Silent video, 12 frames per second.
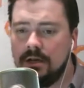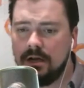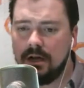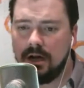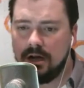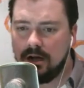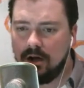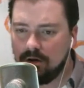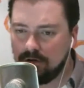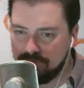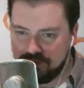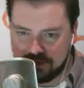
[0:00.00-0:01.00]

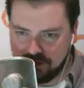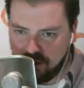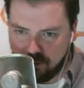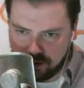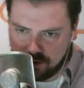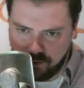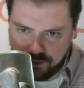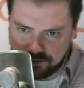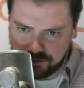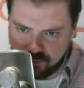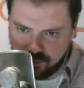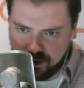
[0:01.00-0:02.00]
all of these lower
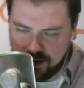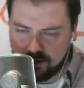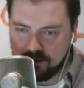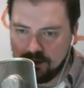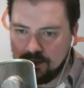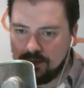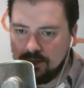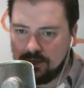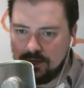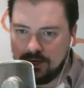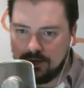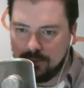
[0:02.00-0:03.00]
courts as well.
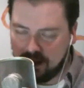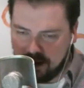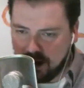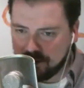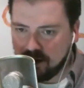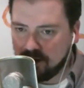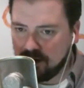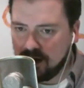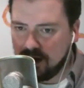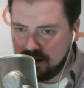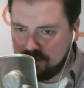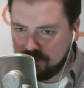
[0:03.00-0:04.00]
Hunter,
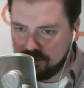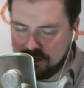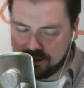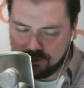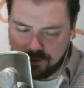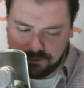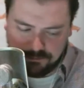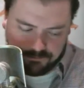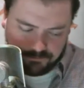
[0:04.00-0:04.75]
I'll give you the last word.